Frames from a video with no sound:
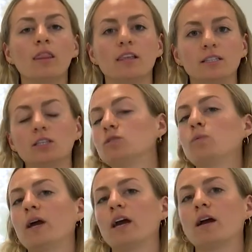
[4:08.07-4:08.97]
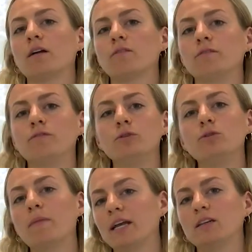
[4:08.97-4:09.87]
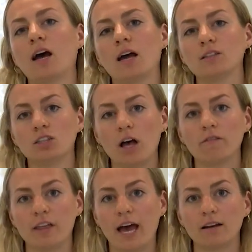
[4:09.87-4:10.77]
this is where food might not solve that,